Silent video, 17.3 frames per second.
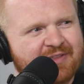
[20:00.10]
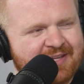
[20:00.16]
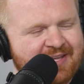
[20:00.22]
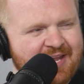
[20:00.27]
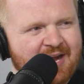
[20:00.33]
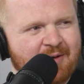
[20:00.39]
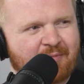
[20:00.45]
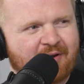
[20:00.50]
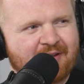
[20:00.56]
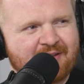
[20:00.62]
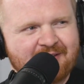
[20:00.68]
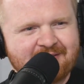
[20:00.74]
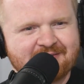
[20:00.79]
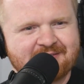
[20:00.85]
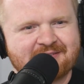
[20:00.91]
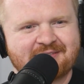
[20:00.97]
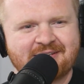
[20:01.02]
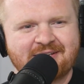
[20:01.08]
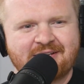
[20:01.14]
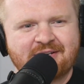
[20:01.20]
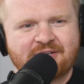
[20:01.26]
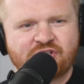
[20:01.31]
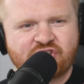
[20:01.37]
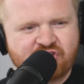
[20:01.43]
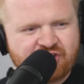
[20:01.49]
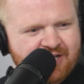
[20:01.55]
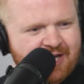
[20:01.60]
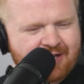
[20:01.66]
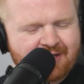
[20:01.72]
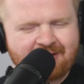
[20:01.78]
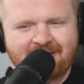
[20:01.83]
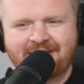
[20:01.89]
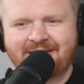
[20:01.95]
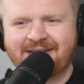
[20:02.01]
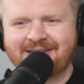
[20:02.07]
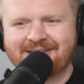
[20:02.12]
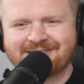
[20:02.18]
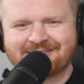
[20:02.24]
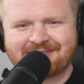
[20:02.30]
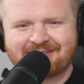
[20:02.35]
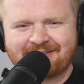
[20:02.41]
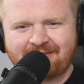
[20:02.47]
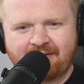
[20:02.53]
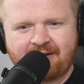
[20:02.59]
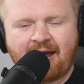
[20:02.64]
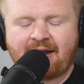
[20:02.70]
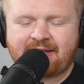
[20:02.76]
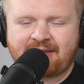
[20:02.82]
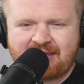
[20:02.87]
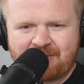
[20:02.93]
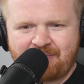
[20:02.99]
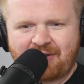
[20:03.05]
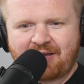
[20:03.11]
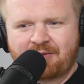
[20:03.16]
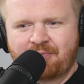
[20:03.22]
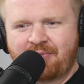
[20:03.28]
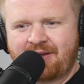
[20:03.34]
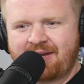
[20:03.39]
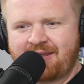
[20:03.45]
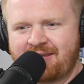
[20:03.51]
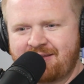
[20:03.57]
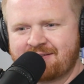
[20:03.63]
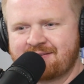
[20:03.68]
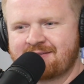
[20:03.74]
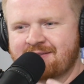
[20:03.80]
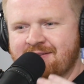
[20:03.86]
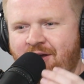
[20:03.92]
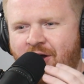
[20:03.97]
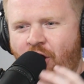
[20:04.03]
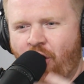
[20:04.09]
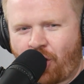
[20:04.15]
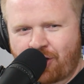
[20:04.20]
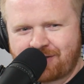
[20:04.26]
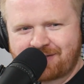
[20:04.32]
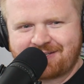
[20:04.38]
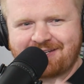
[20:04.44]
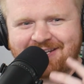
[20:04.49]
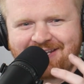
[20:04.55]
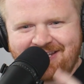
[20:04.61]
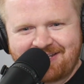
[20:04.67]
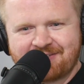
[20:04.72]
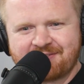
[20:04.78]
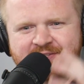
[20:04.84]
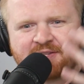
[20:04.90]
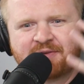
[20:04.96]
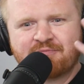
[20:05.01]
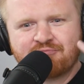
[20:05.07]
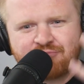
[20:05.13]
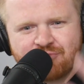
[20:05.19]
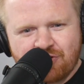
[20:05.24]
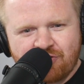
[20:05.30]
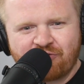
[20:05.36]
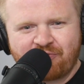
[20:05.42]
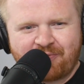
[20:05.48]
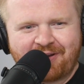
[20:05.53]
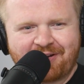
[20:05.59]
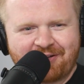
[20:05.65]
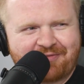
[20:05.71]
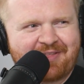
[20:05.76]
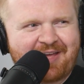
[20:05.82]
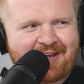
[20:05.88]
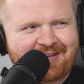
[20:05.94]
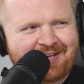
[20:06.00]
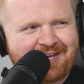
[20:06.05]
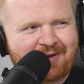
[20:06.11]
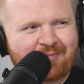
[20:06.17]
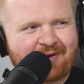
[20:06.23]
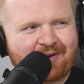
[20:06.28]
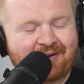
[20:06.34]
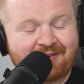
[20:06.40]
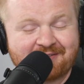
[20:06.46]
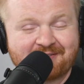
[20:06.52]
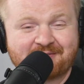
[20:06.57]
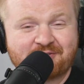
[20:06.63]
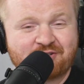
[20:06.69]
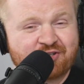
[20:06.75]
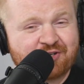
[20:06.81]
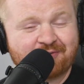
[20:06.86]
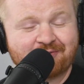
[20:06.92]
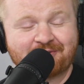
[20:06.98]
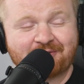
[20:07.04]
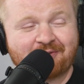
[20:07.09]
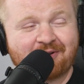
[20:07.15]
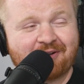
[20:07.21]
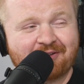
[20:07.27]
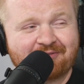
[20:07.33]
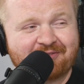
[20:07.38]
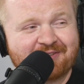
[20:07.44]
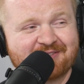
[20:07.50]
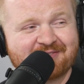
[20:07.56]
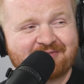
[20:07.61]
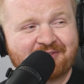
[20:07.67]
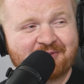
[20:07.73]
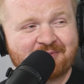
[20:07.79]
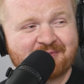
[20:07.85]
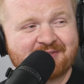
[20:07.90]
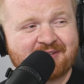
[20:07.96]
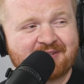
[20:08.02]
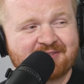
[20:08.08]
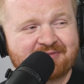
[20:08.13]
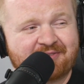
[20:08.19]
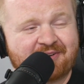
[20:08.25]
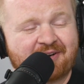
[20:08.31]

of the camera. His shtick, his not gimmick, but his art is the movement of that camera, and it's shown through all of his films thus